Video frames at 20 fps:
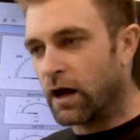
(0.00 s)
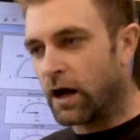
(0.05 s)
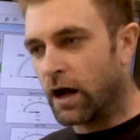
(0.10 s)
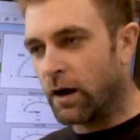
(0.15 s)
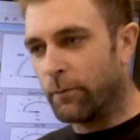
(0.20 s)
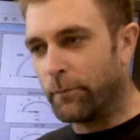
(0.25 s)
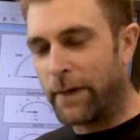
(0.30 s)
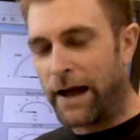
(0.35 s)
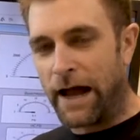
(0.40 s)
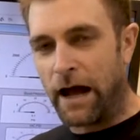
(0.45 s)

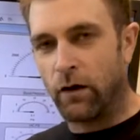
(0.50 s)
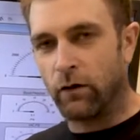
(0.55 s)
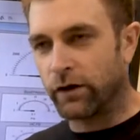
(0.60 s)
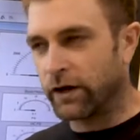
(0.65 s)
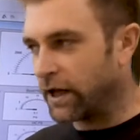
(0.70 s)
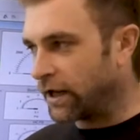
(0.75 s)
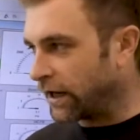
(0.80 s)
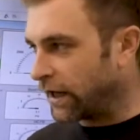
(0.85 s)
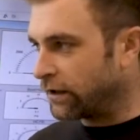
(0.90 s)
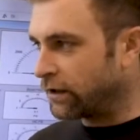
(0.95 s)
amount,
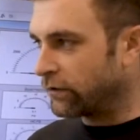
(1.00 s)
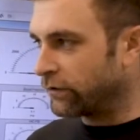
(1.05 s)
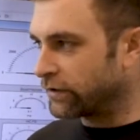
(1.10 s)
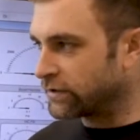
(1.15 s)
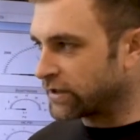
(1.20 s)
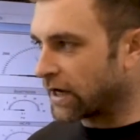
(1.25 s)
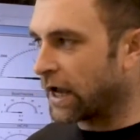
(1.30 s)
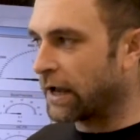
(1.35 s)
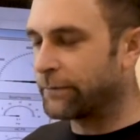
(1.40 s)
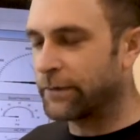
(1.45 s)
and I know the
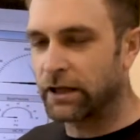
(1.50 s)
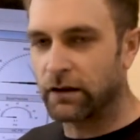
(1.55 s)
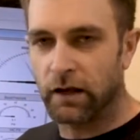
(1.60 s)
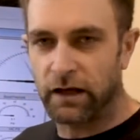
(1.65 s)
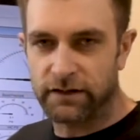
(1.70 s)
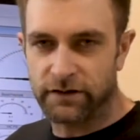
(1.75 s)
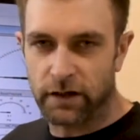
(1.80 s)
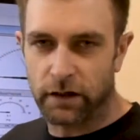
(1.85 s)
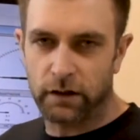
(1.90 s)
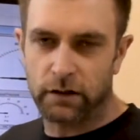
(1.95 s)
timing
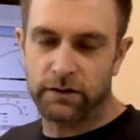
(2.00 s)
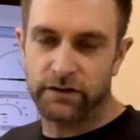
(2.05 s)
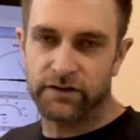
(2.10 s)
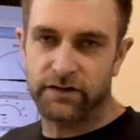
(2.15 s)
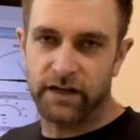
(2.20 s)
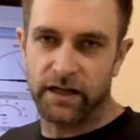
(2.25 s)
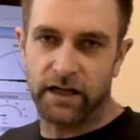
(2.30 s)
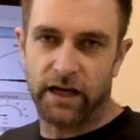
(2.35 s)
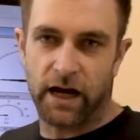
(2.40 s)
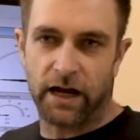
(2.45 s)
light's hard to
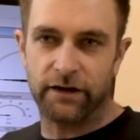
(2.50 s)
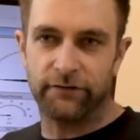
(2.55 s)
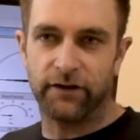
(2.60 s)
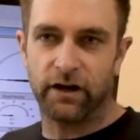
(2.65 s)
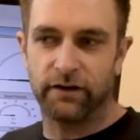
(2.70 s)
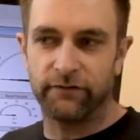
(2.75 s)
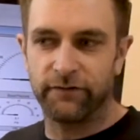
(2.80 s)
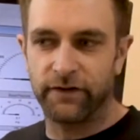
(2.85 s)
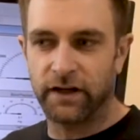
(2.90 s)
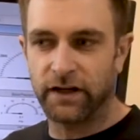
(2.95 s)
see kind of
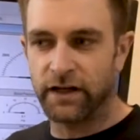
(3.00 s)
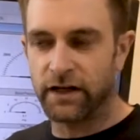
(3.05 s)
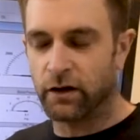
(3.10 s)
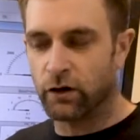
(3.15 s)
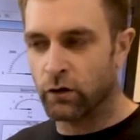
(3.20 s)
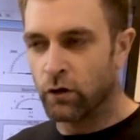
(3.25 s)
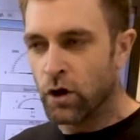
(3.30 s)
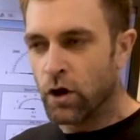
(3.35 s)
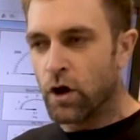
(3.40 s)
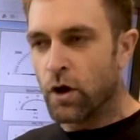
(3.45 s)
on
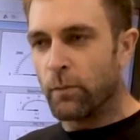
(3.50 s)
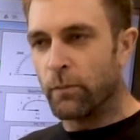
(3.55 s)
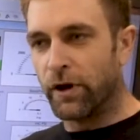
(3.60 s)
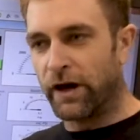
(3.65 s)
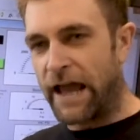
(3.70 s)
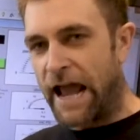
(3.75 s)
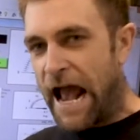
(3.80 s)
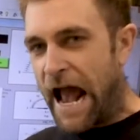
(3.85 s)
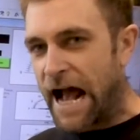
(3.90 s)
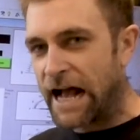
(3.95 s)
video,
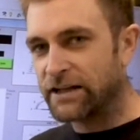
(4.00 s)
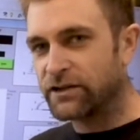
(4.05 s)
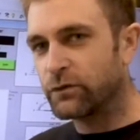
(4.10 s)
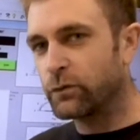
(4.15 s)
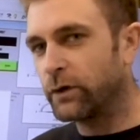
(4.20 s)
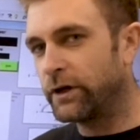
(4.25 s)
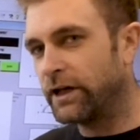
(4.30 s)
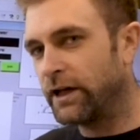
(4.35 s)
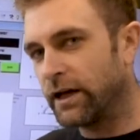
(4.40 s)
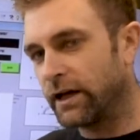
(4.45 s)
but as
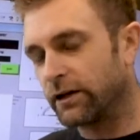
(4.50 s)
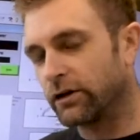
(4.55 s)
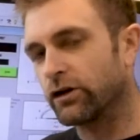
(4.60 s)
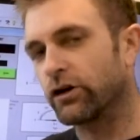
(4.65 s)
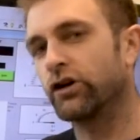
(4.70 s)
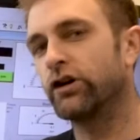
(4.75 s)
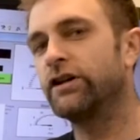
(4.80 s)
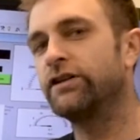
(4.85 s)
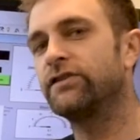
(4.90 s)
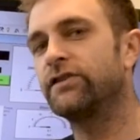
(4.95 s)
we
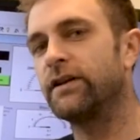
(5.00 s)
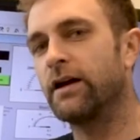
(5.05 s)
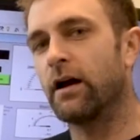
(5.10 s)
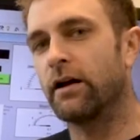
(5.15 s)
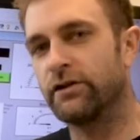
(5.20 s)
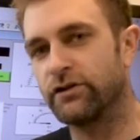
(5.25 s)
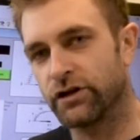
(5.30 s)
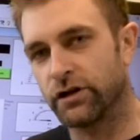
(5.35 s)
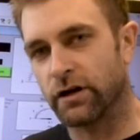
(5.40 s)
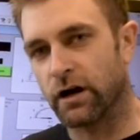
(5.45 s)
increase the
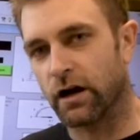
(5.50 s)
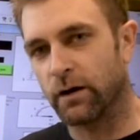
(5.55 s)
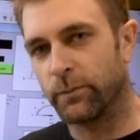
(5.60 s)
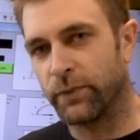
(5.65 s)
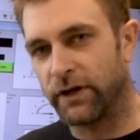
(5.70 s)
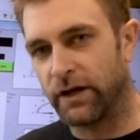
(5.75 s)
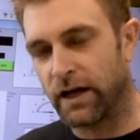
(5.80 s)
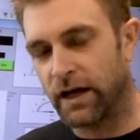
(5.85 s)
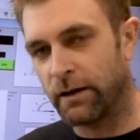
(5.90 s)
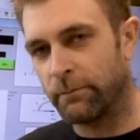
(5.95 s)
engine
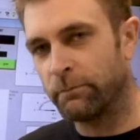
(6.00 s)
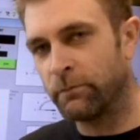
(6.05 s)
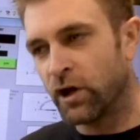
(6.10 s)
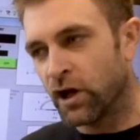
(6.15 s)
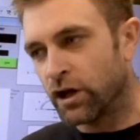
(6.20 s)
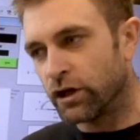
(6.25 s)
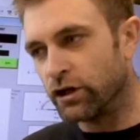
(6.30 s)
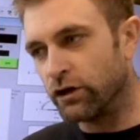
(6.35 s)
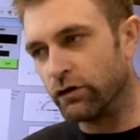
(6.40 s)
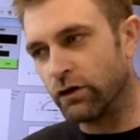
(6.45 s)
RPM,
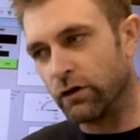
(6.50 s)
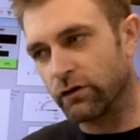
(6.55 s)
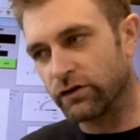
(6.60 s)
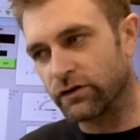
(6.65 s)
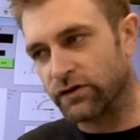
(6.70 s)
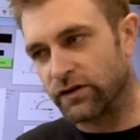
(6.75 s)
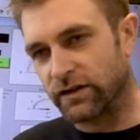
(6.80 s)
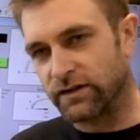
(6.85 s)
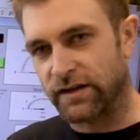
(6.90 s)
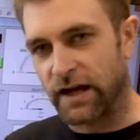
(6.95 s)
you
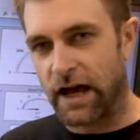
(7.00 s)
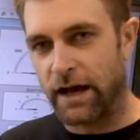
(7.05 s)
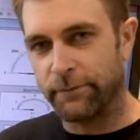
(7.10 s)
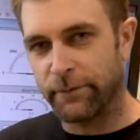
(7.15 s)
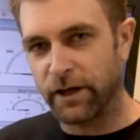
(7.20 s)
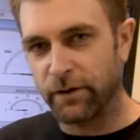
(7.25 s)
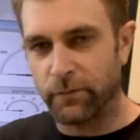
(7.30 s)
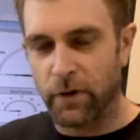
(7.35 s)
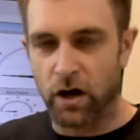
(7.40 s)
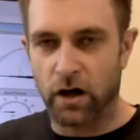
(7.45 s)
notice the
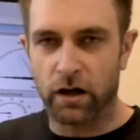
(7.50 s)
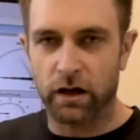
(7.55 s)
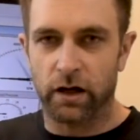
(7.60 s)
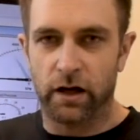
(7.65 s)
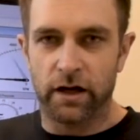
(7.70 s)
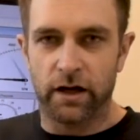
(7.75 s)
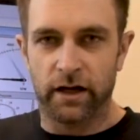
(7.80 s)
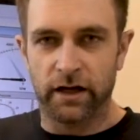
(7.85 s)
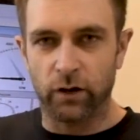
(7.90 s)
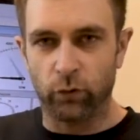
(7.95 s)
timing mark
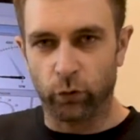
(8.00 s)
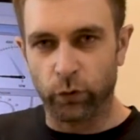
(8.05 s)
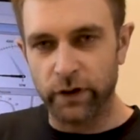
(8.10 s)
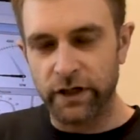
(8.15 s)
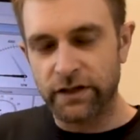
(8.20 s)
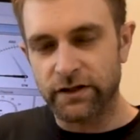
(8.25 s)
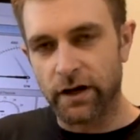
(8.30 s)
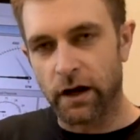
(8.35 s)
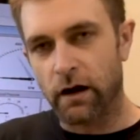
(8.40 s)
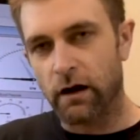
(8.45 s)

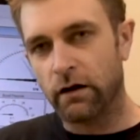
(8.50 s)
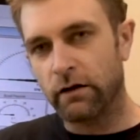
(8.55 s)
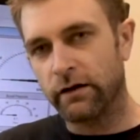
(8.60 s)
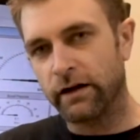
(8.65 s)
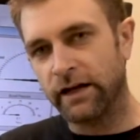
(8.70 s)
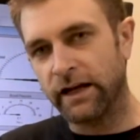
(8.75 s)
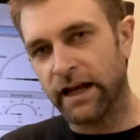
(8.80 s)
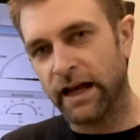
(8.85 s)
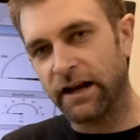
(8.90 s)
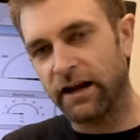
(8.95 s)

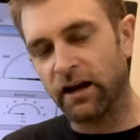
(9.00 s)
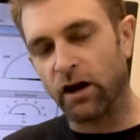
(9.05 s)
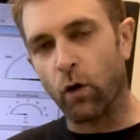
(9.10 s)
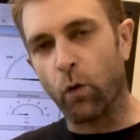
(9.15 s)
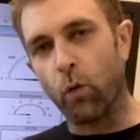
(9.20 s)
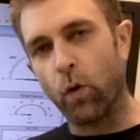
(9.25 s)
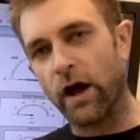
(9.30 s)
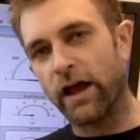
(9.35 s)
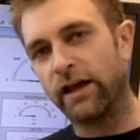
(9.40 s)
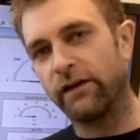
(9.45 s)
retarding, getting
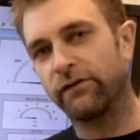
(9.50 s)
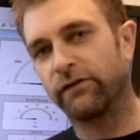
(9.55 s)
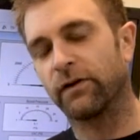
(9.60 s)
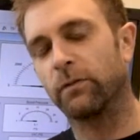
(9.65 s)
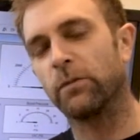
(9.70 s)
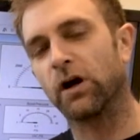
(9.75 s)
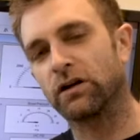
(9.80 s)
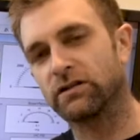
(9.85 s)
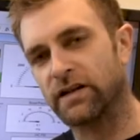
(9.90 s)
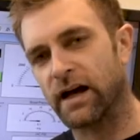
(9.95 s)
away
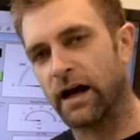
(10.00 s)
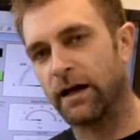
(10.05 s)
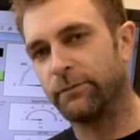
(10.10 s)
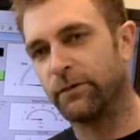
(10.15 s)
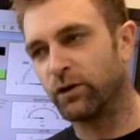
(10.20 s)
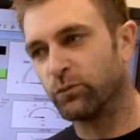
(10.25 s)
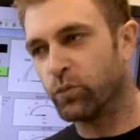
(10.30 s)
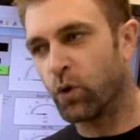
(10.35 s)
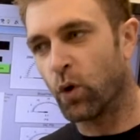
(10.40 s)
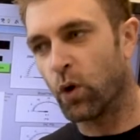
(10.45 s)
from our
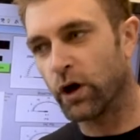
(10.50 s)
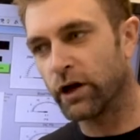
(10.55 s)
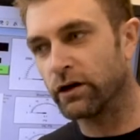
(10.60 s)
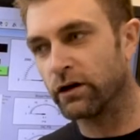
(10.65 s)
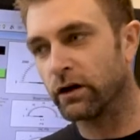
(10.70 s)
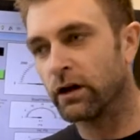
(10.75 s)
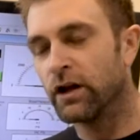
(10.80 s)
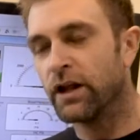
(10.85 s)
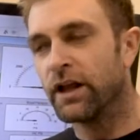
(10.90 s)
timing pointer.